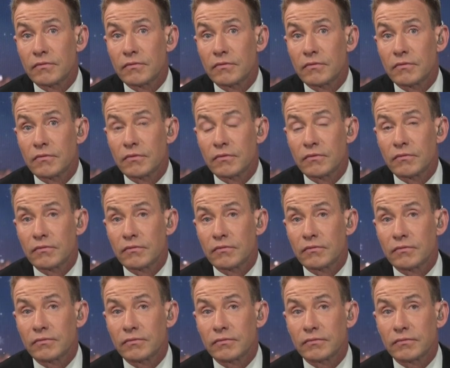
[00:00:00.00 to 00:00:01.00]

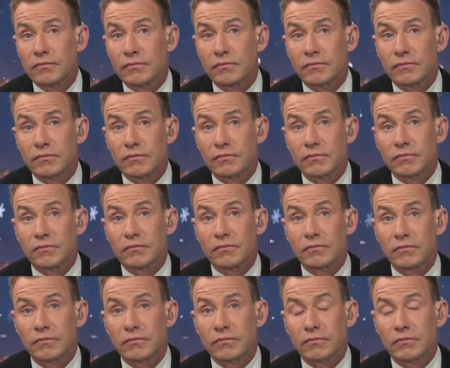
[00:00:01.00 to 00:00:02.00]

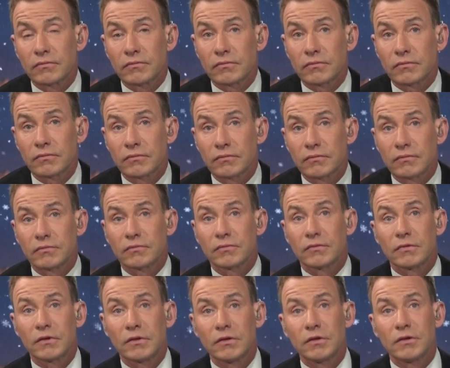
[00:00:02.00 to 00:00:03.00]

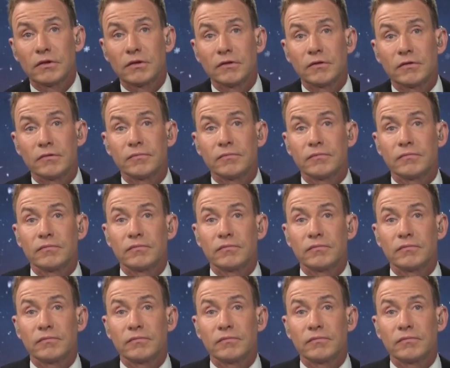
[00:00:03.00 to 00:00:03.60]
(not speaking)